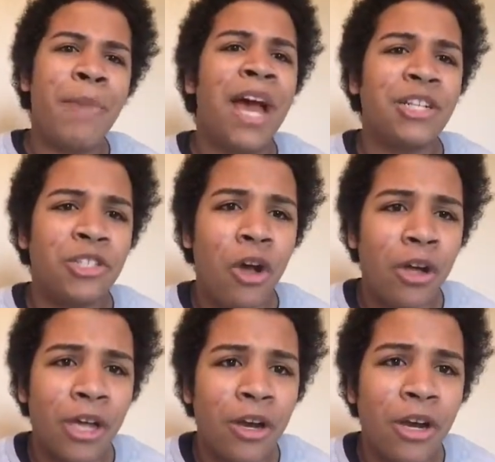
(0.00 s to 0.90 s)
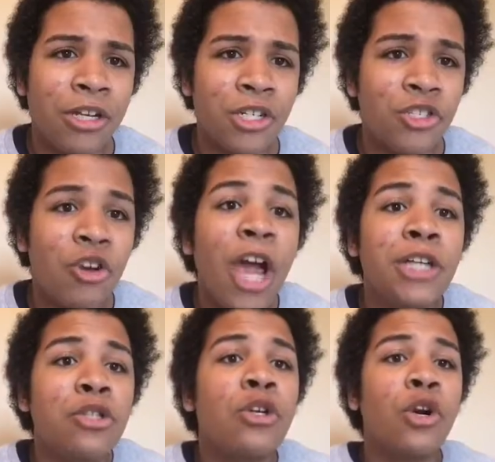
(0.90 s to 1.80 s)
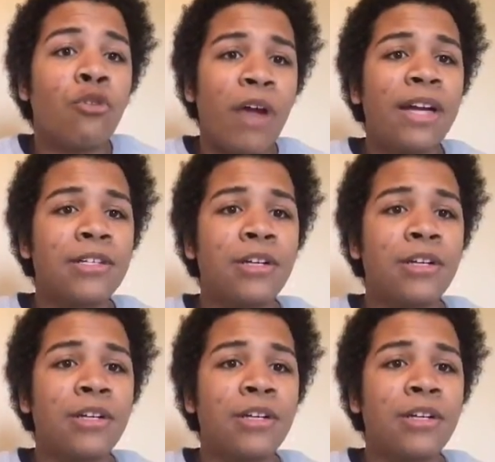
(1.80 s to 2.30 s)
back talking her and just trying to correct